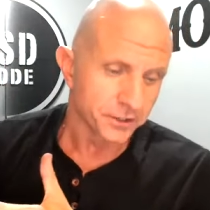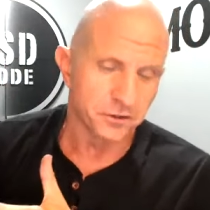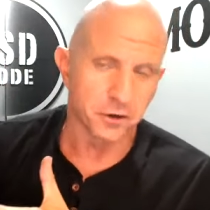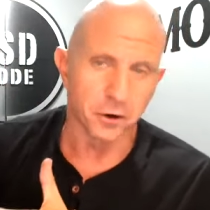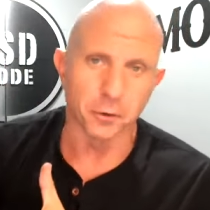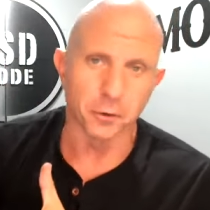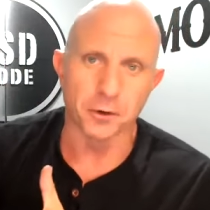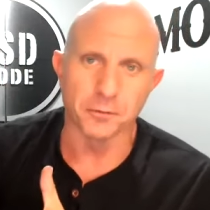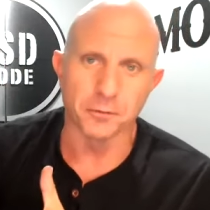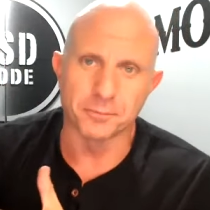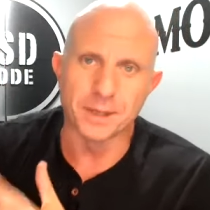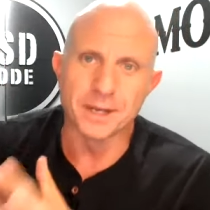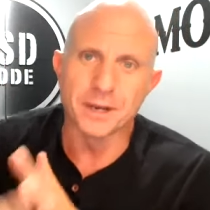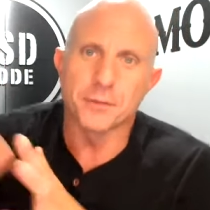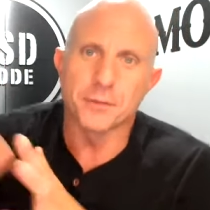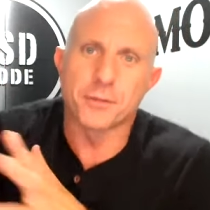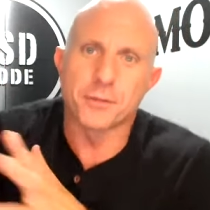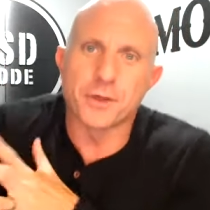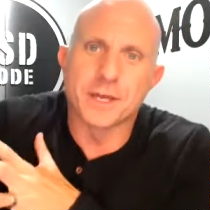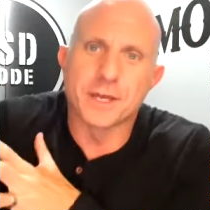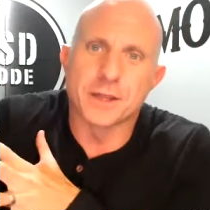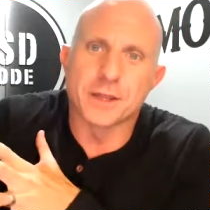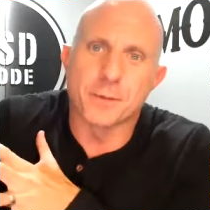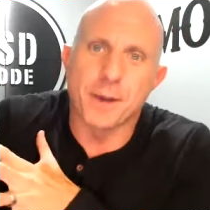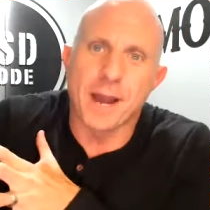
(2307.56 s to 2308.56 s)
you know, have been a
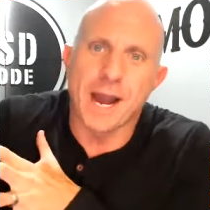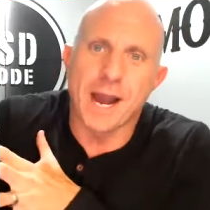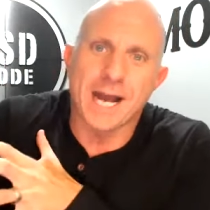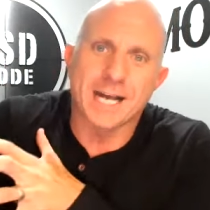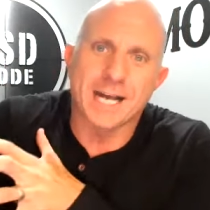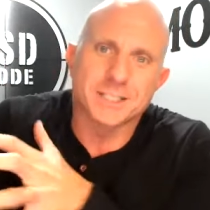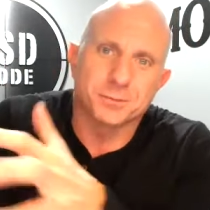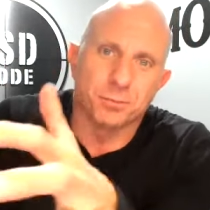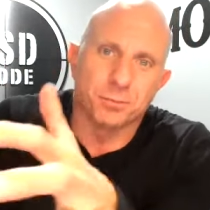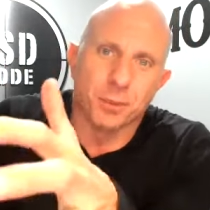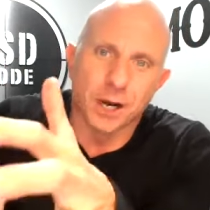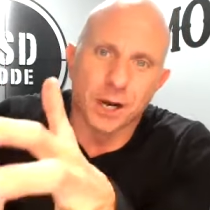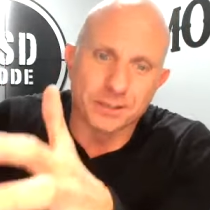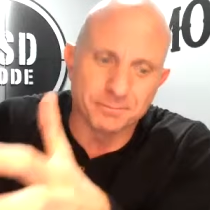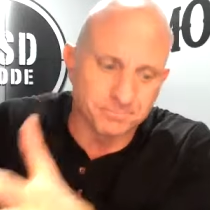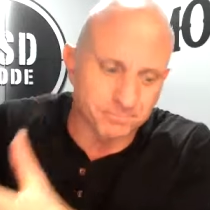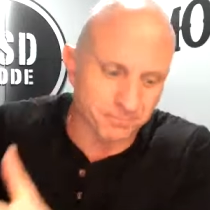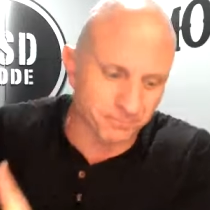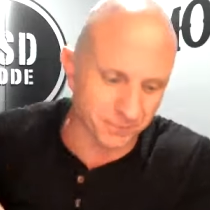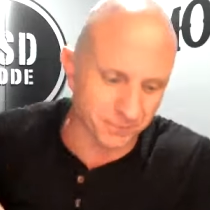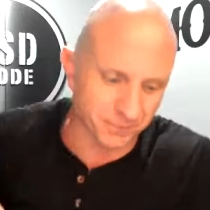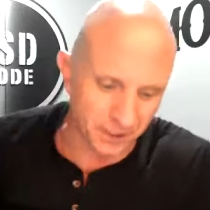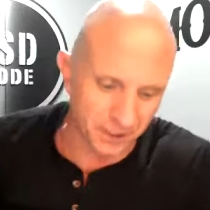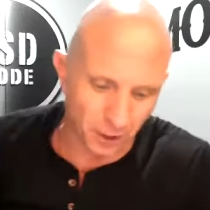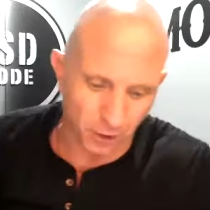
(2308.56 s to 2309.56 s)
thing in the past, but
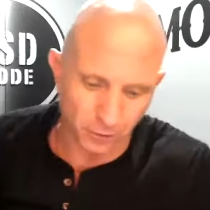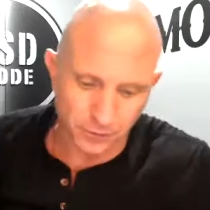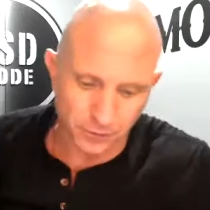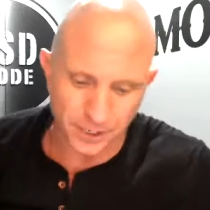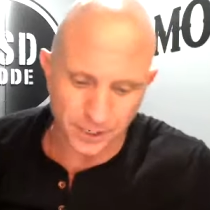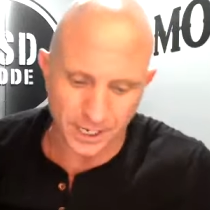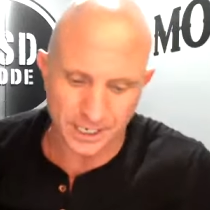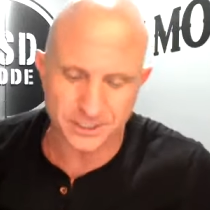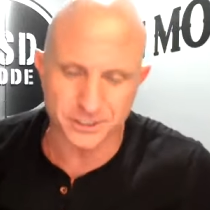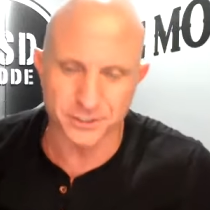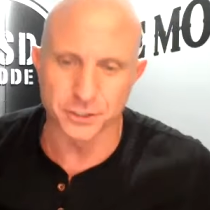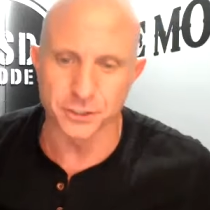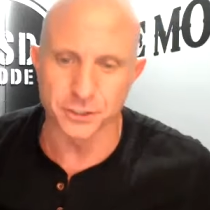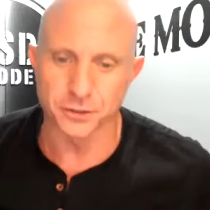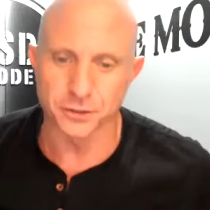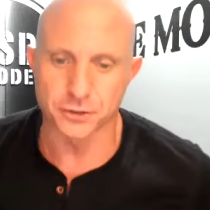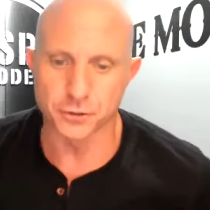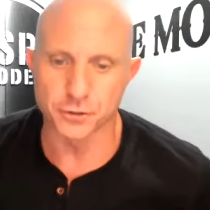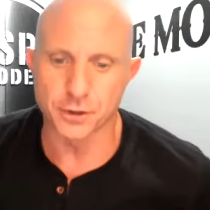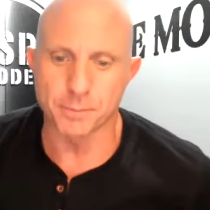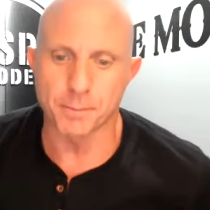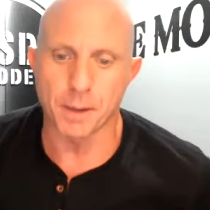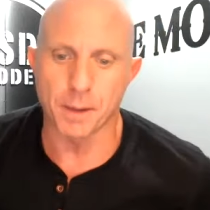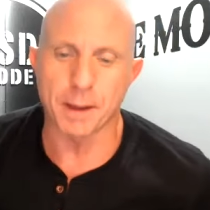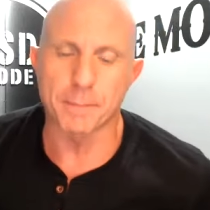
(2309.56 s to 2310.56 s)
you know, in the next year or
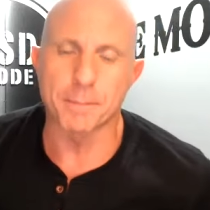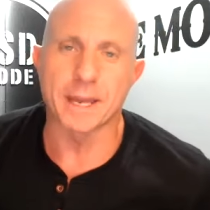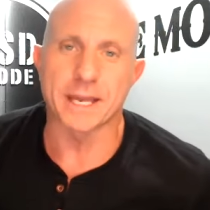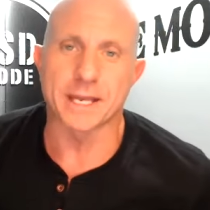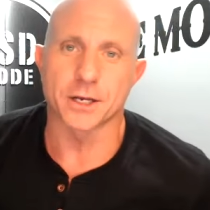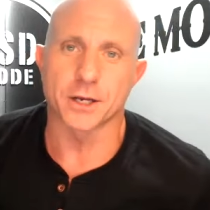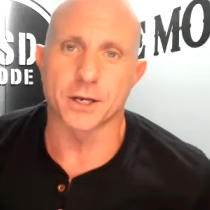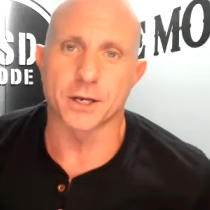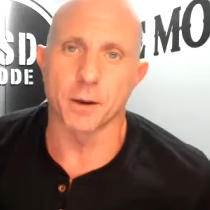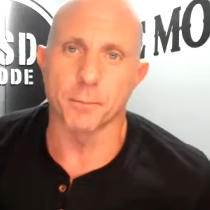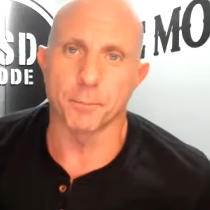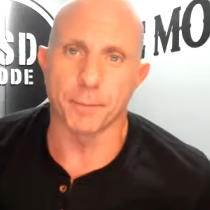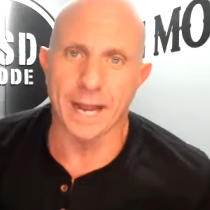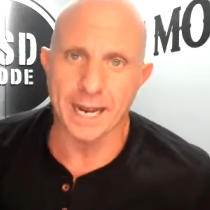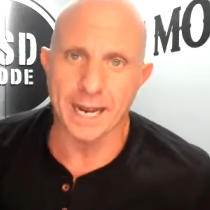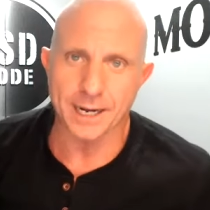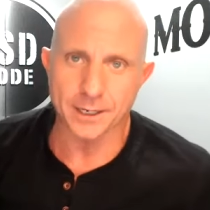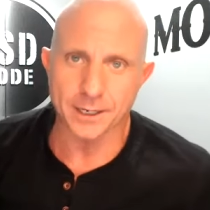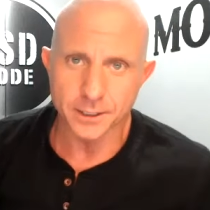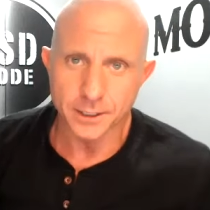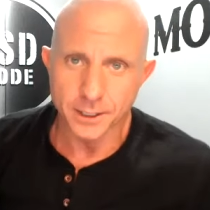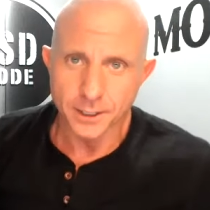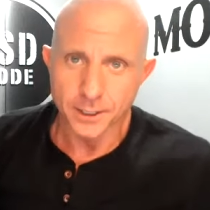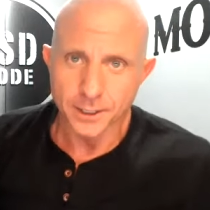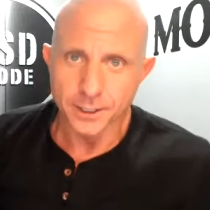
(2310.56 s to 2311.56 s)
two, they might make a
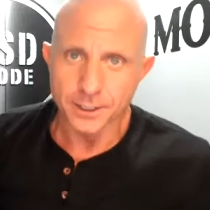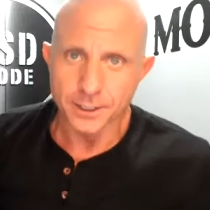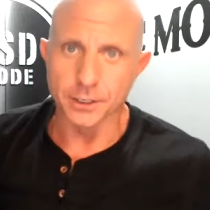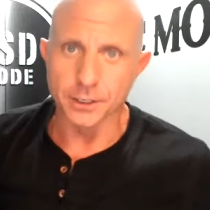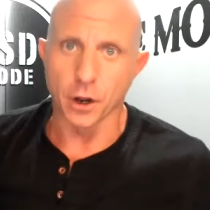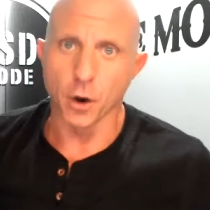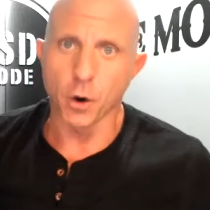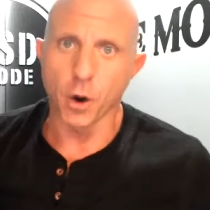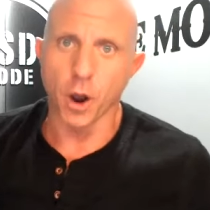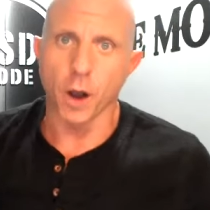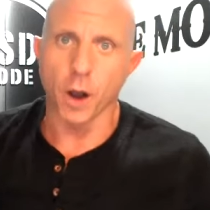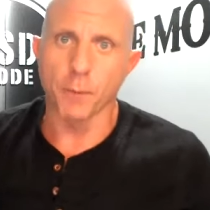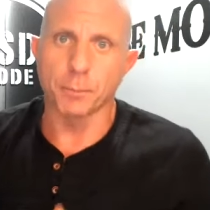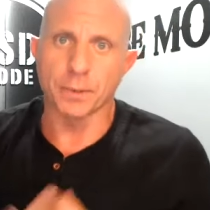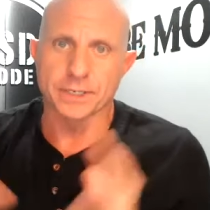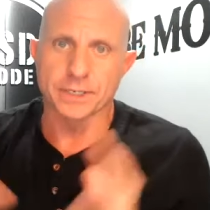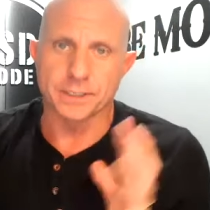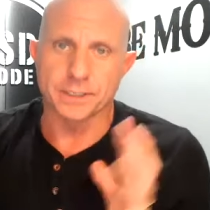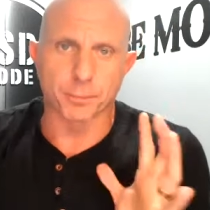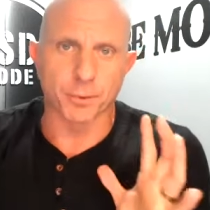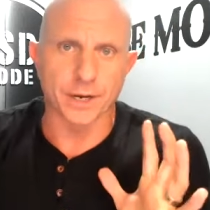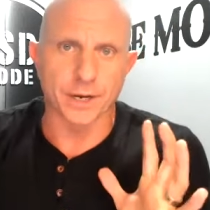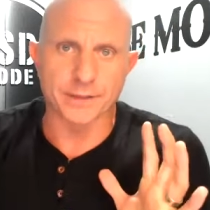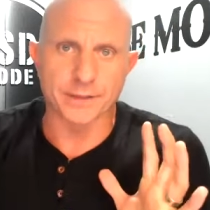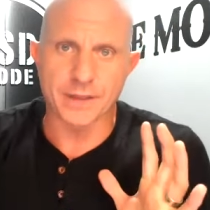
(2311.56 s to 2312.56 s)
comeback, you know. Um, but
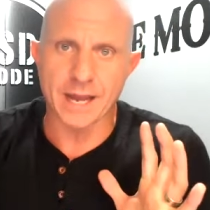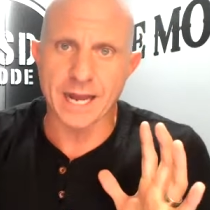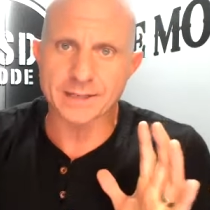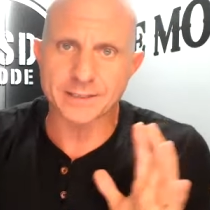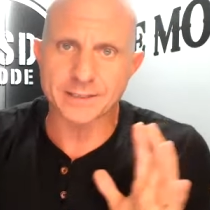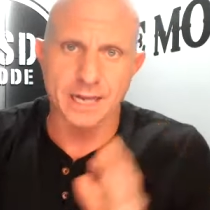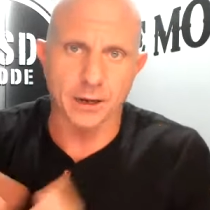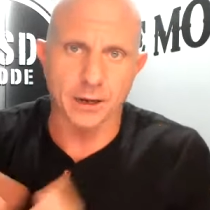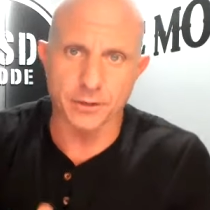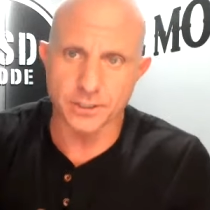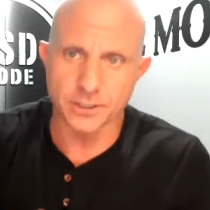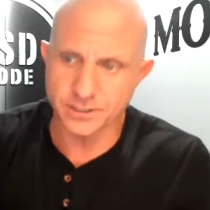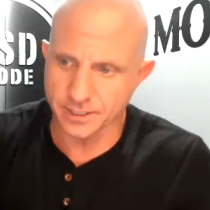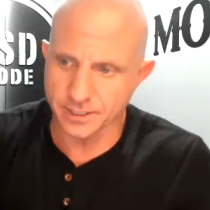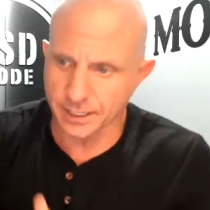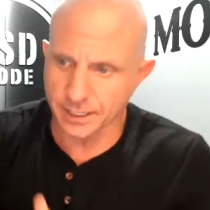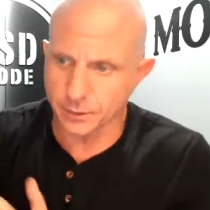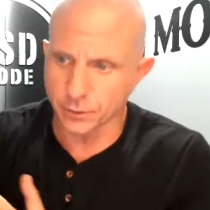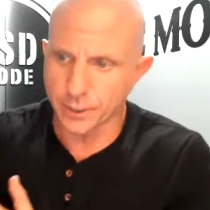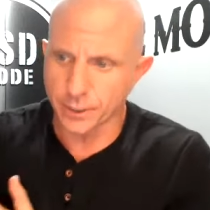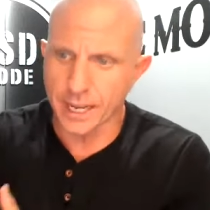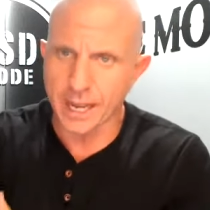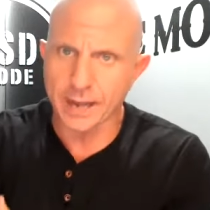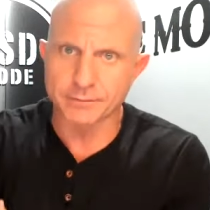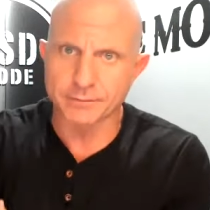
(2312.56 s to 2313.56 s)
to break that down, it's like,
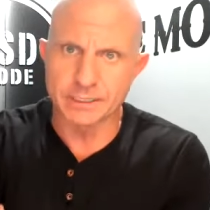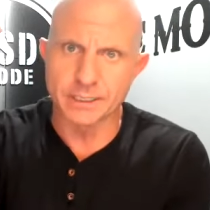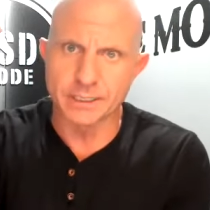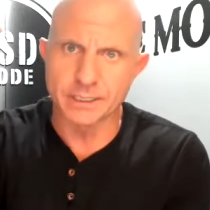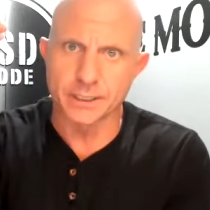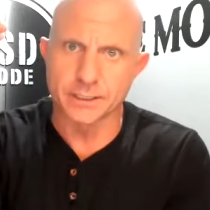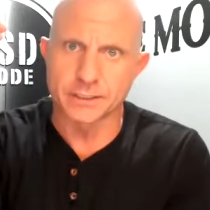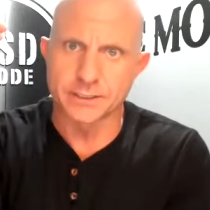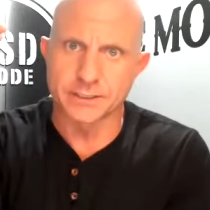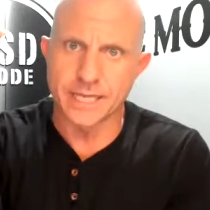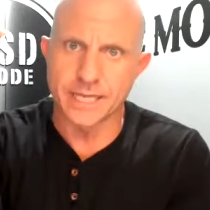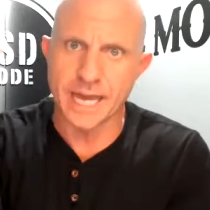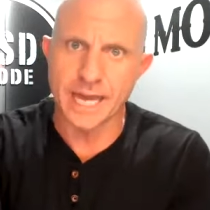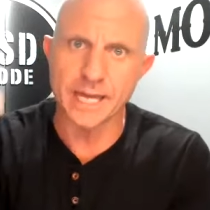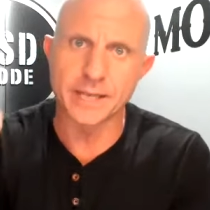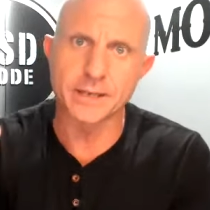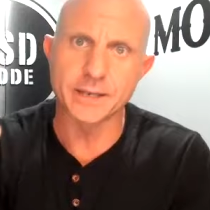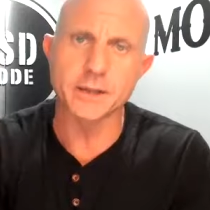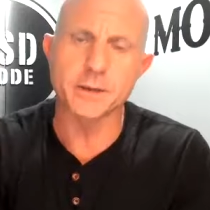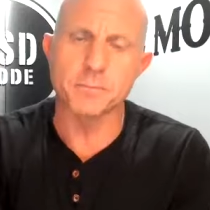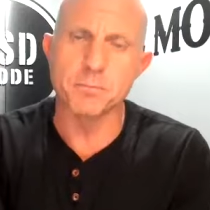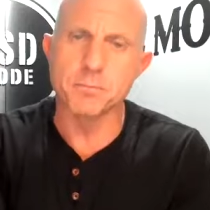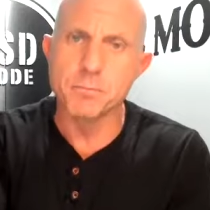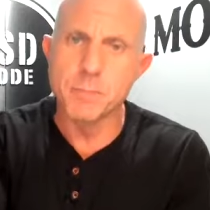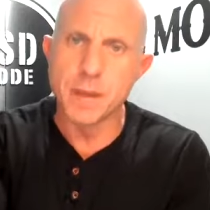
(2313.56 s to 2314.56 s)
okay, I have a, a
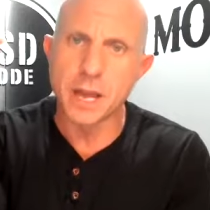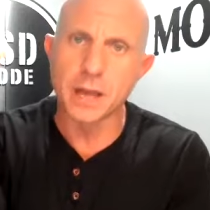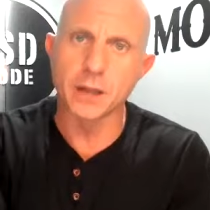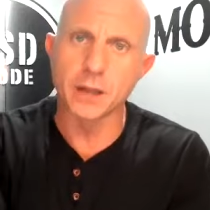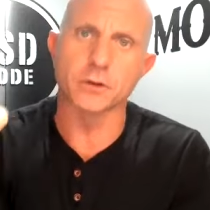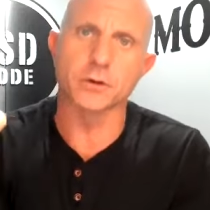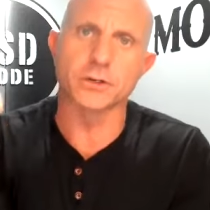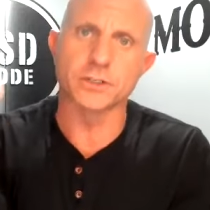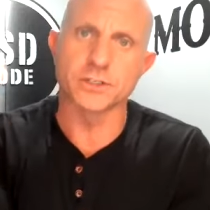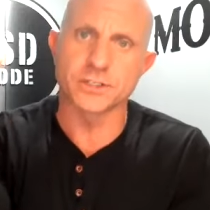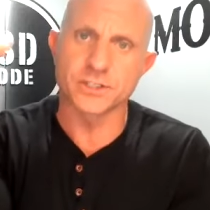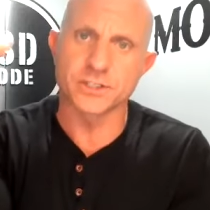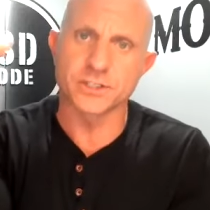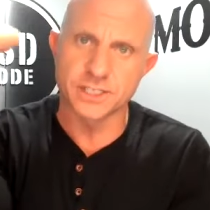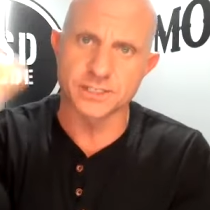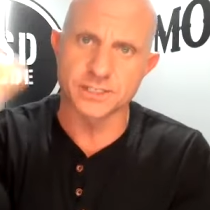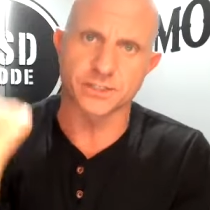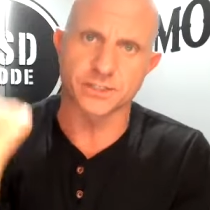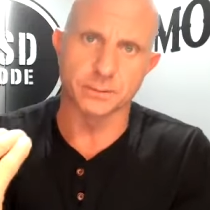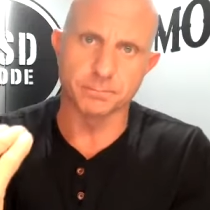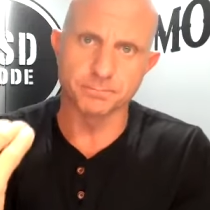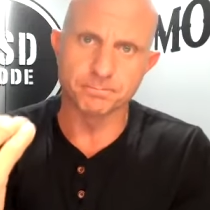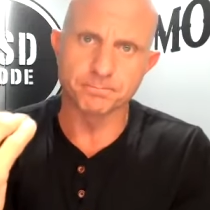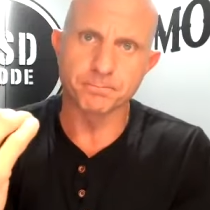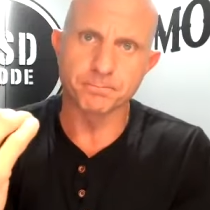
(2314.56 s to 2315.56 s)
10 mailer
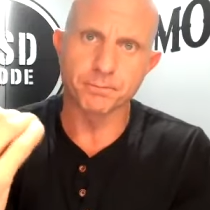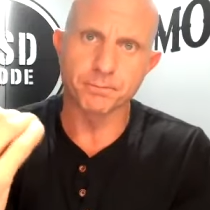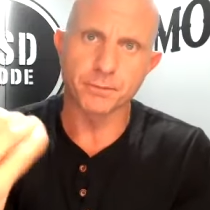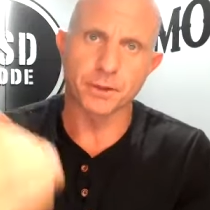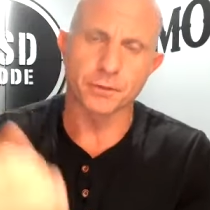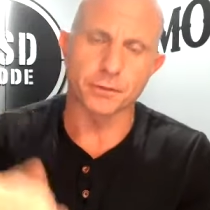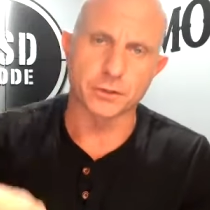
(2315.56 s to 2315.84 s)
system.